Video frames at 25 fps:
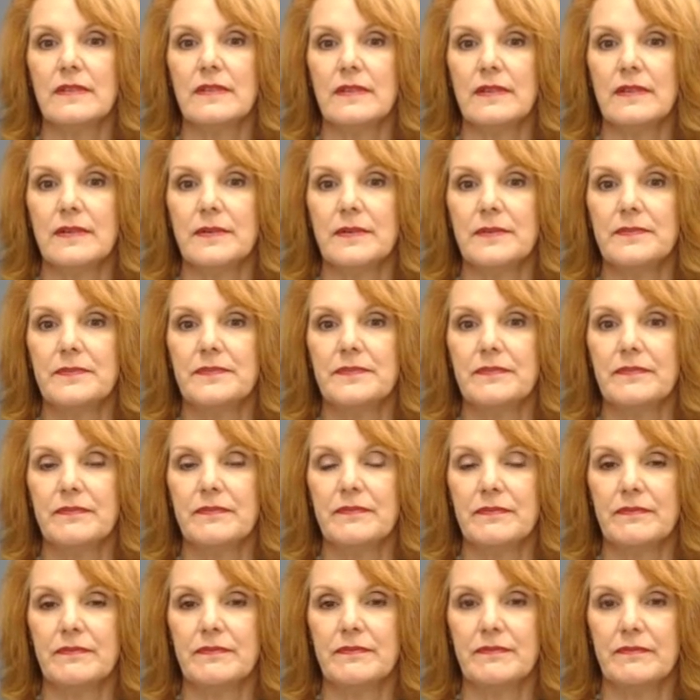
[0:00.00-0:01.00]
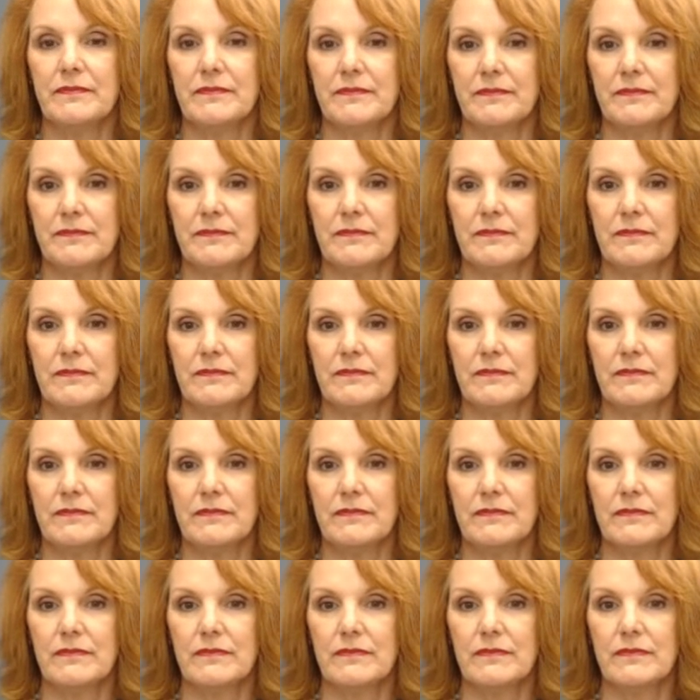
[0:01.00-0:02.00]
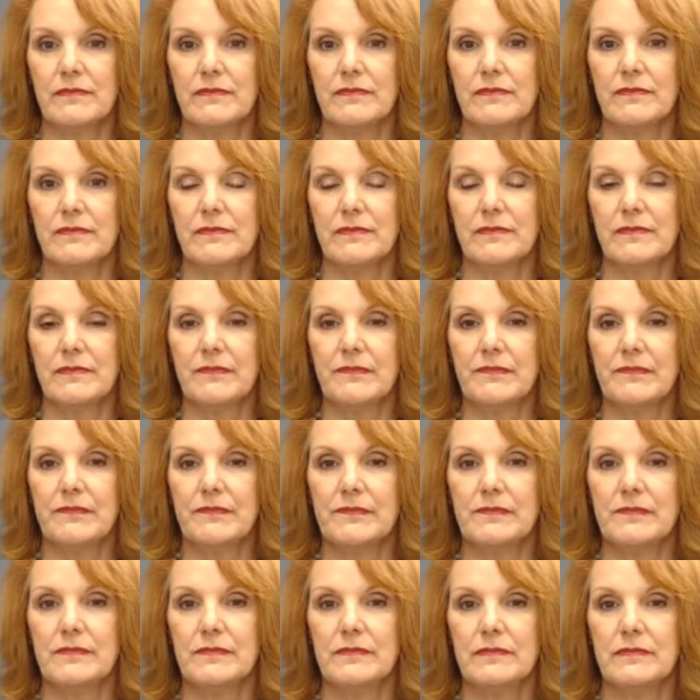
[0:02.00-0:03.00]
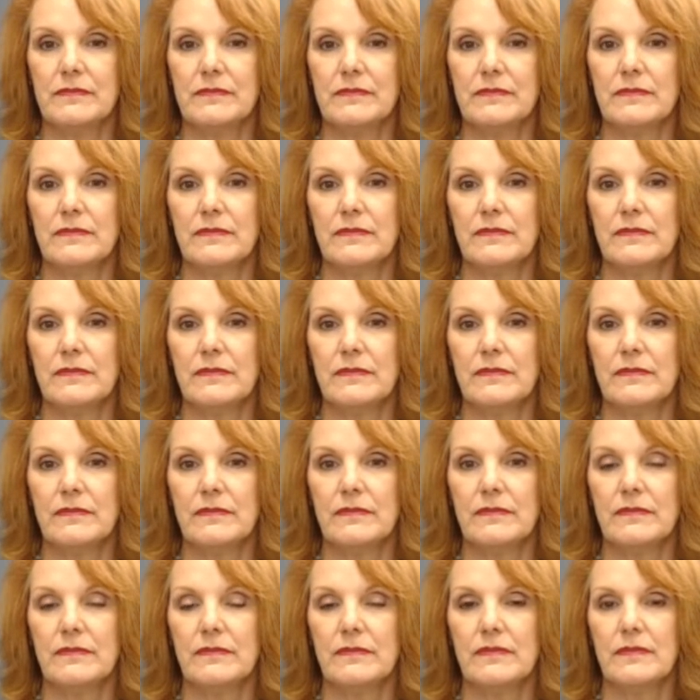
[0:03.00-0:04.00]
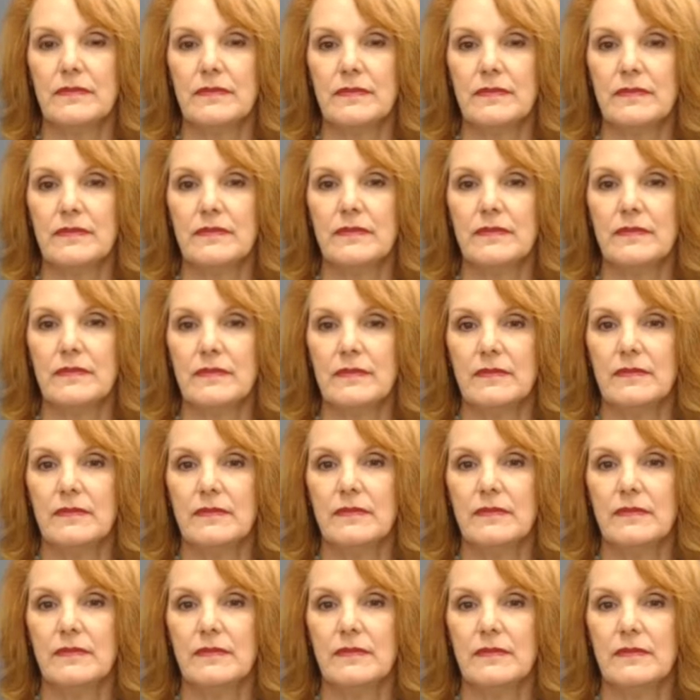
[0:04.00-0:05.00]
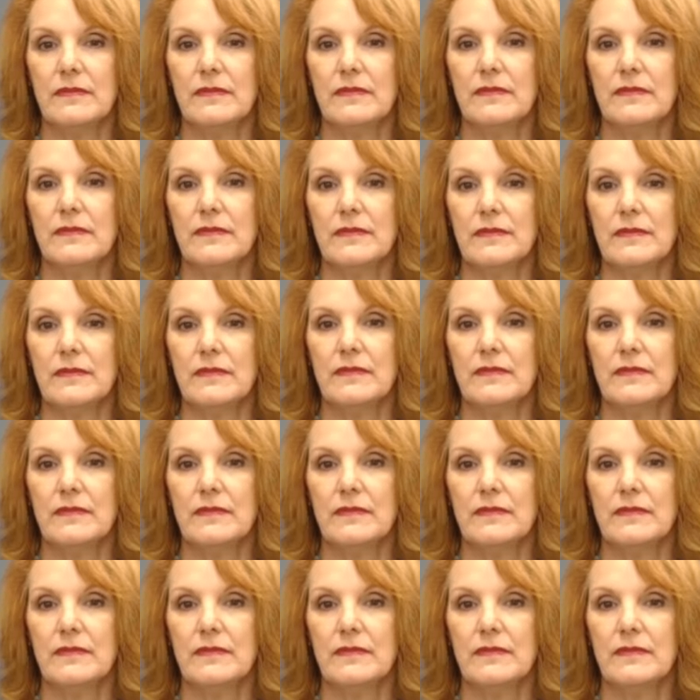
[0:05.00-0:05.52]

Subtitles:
[no speech]